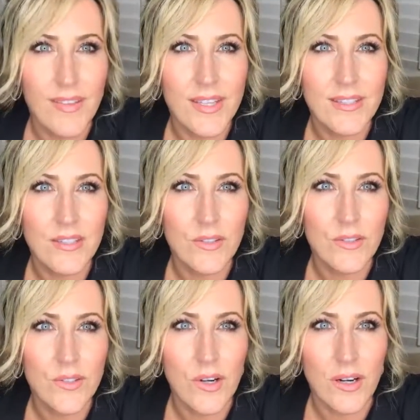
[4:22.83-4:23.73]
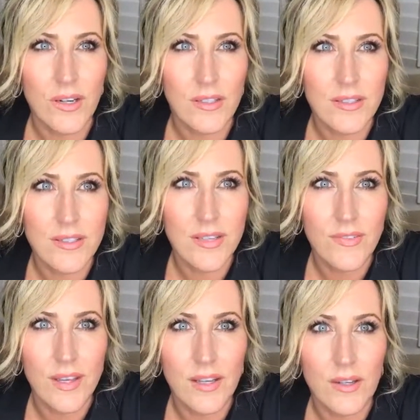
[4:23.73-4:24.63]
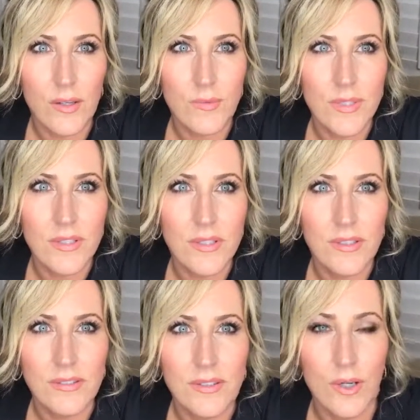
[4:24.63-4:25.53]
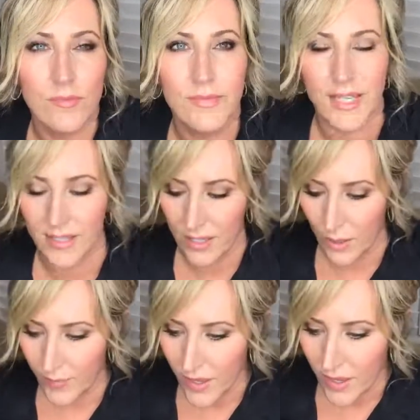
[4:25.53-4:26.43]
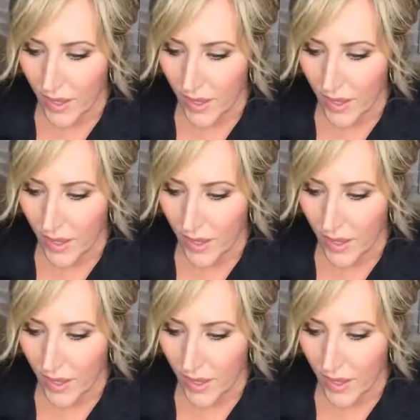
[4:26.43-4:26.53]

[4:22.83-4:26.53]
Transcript: think it's a little dark. Let's see if that helps. Nope, that didn't help.